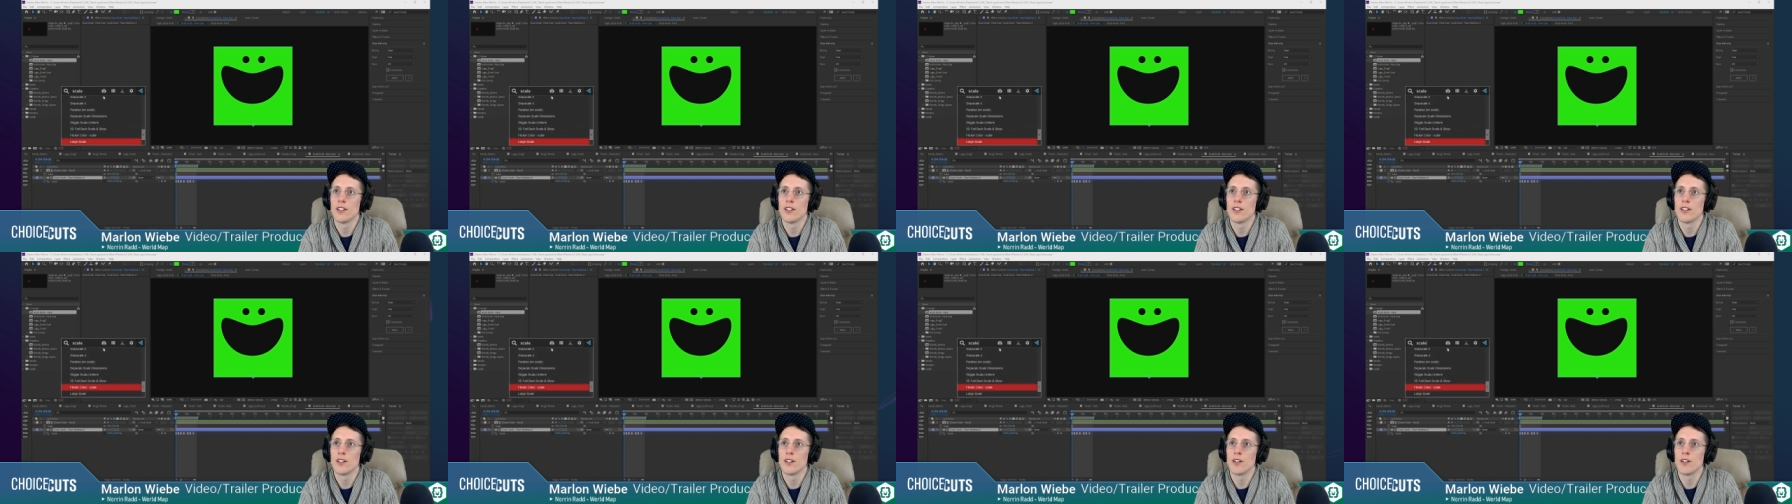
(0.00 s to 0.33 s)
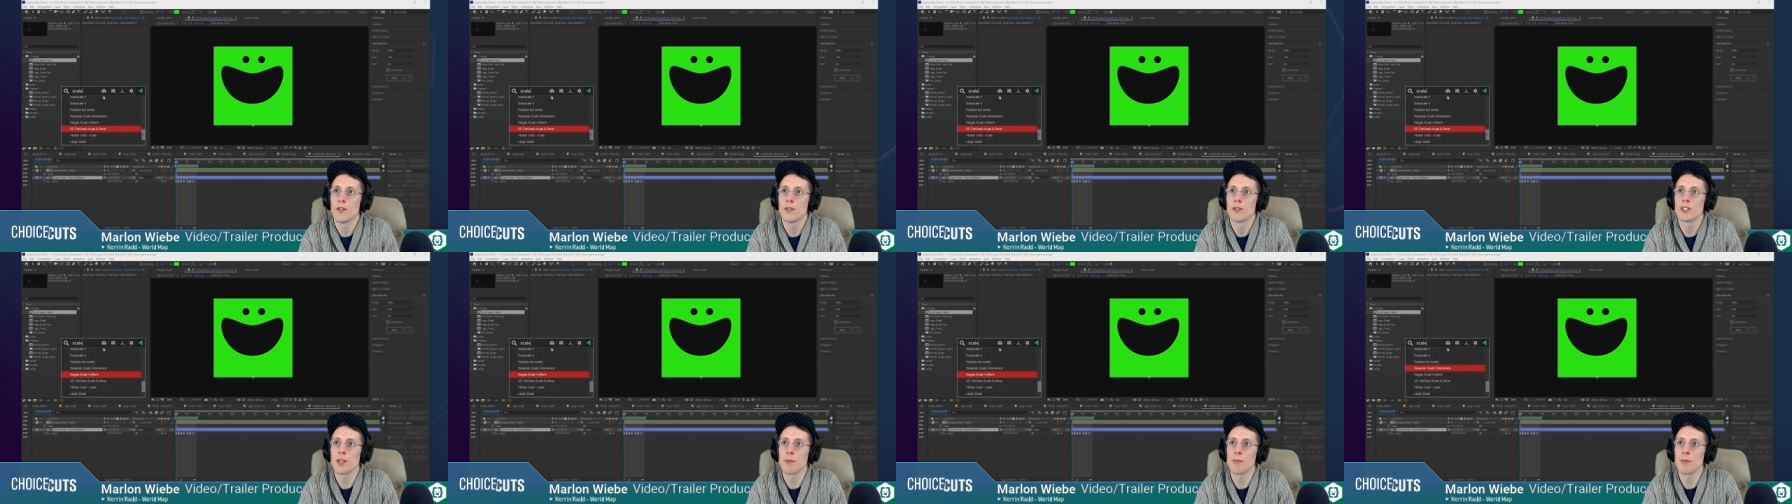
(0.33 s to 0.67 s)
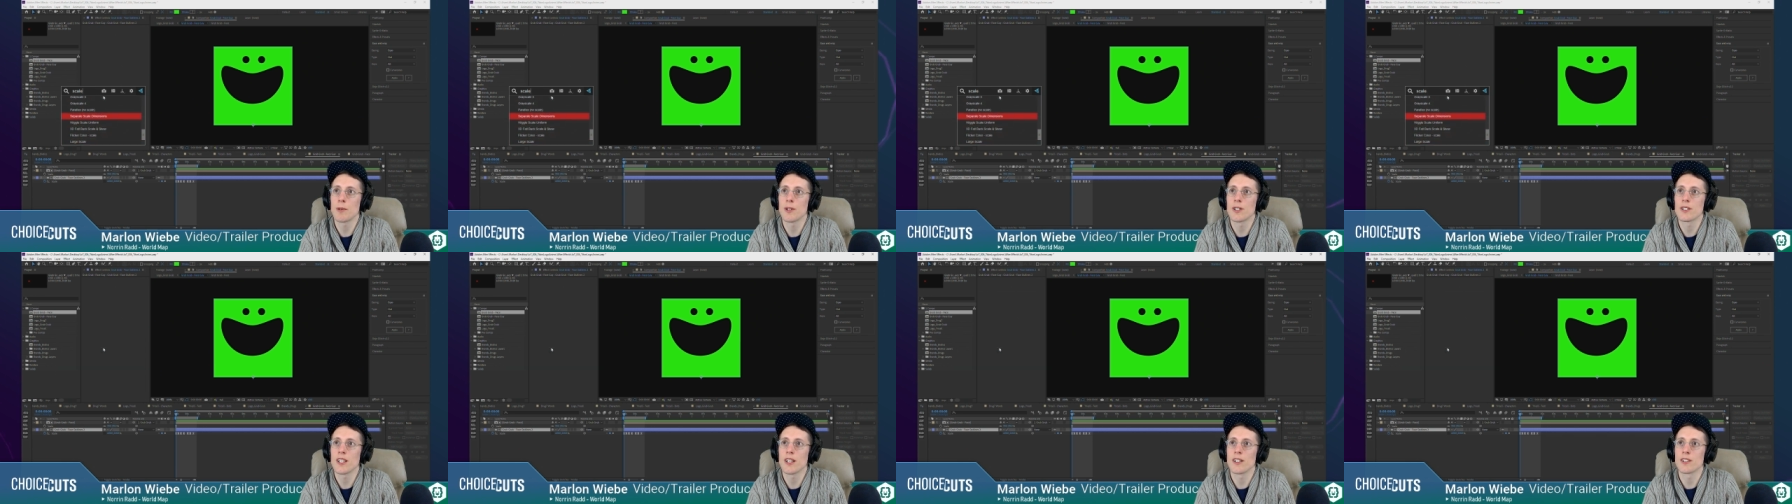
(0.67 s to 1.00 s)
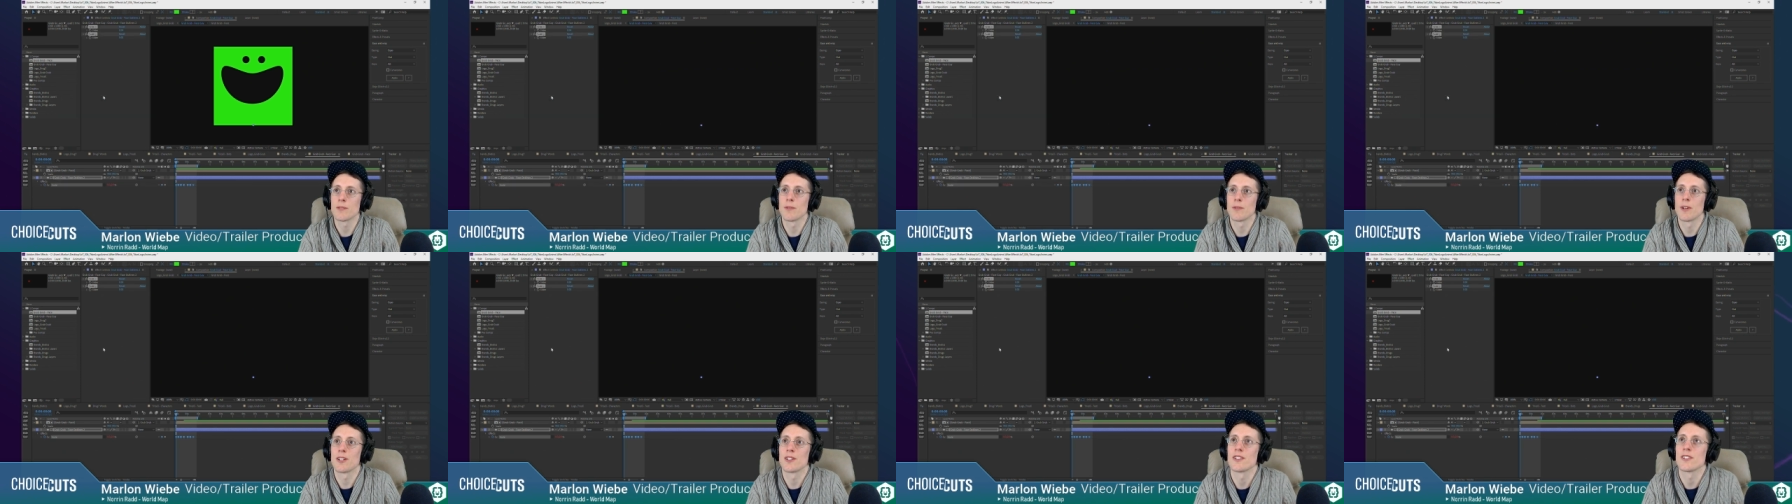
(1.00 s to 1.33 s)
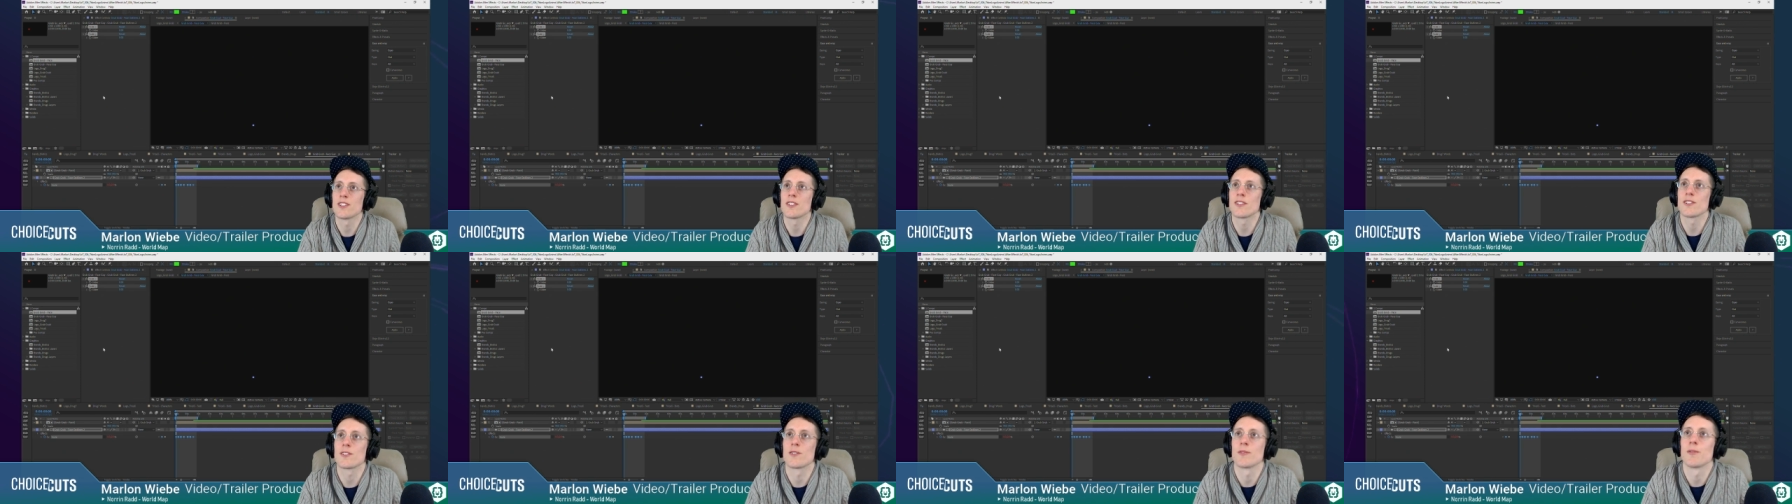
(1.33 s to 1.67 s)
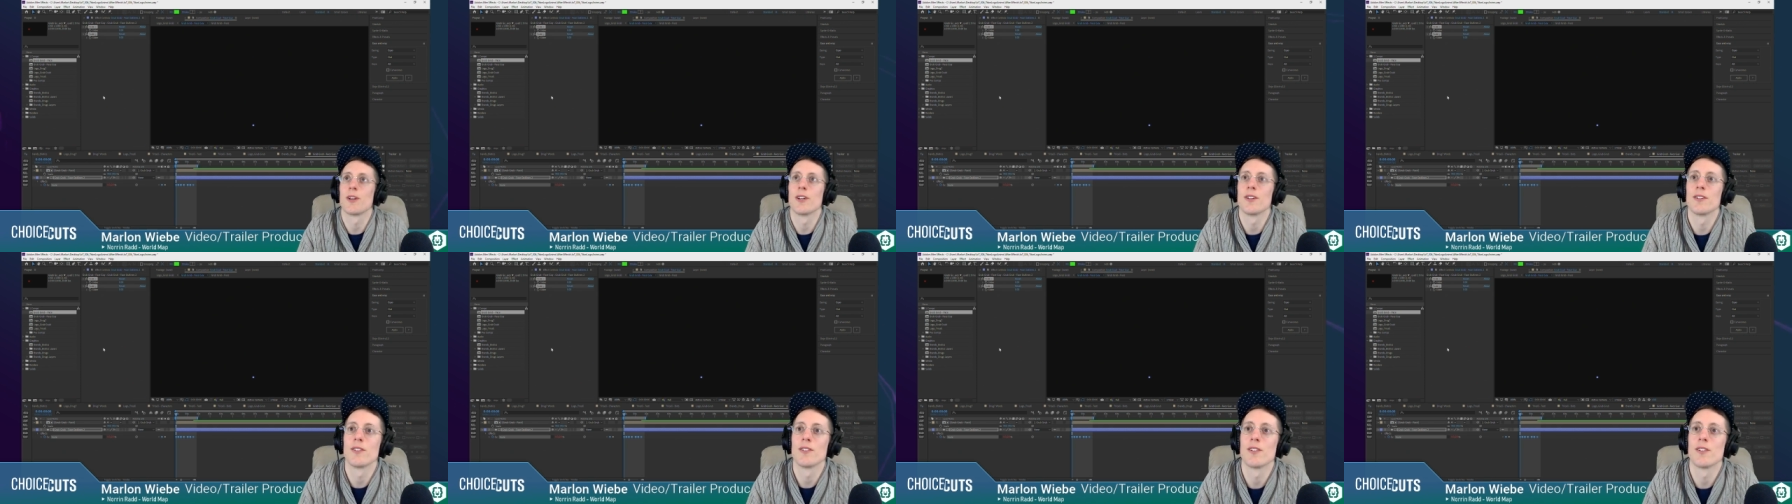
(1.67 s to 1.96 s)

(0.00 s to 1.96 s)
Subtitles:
Oh, separate scale dimensions. This is the one.